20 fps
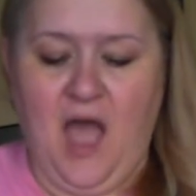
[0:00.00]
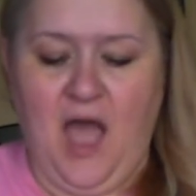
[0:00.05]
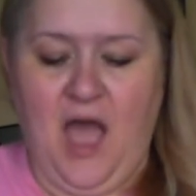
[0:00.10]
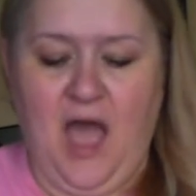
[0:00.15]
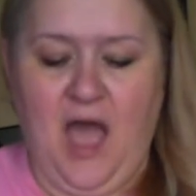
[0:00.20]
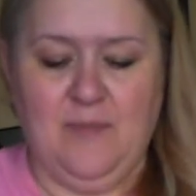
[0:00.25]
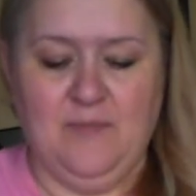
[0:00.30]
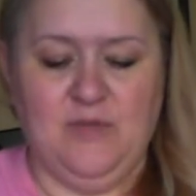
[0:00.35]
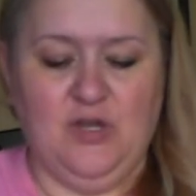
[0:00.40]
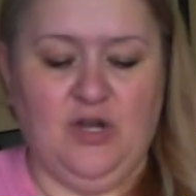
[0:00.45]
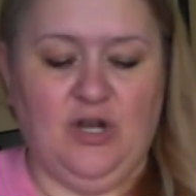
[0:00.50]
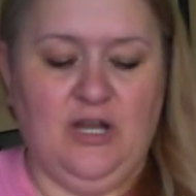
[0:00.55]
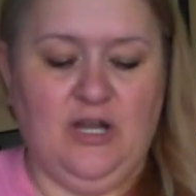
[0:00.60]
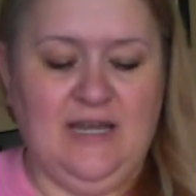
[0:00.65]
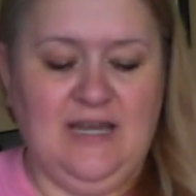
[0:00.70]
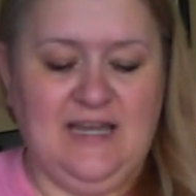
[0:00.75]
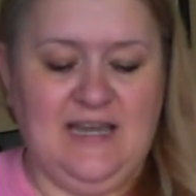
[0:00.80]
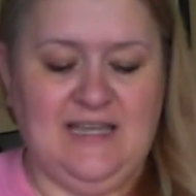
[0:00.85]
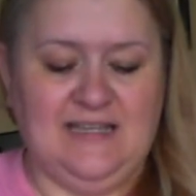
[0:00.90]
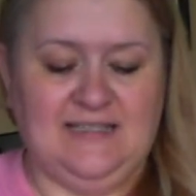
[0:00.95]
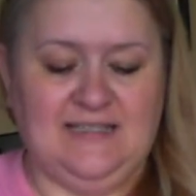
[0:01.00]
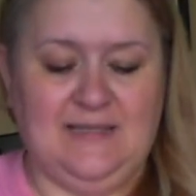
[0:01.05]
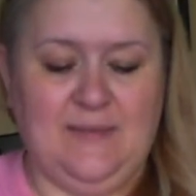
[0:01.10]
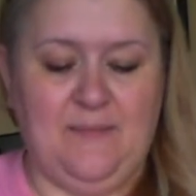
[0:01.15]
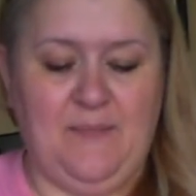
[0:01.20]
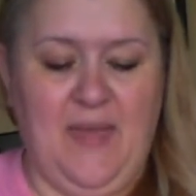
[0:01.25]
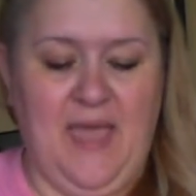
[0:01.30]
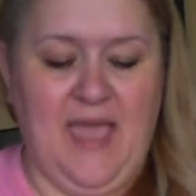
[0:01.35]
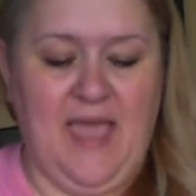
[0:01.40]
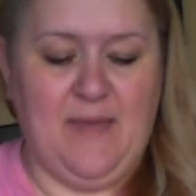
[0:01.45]
You're going to need
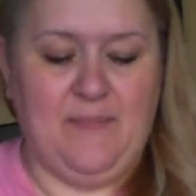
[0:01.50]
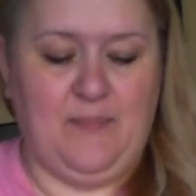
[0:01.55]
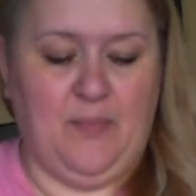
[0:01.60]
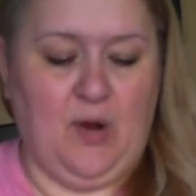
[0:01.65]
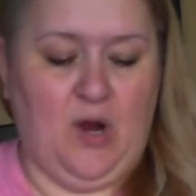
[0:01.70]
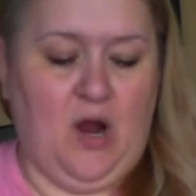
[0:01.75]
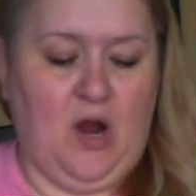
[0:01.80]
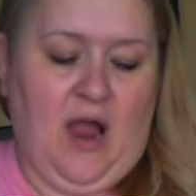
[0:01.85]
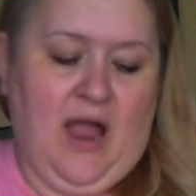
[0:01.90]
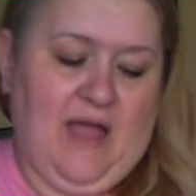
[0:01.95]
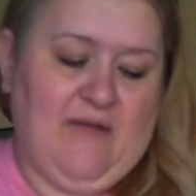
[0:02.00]
some paper.